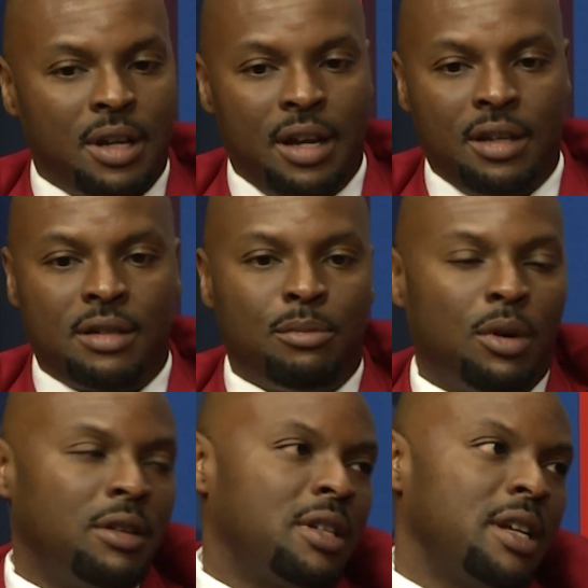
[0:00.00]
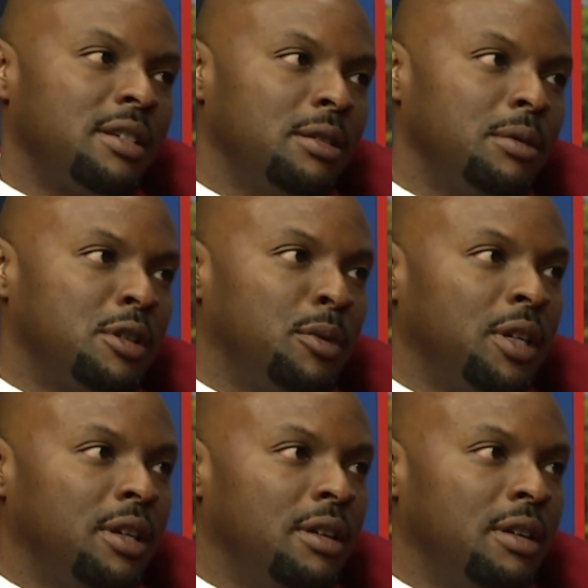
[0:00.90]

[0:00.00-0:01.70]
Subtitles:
as Brother Tanksley was speaking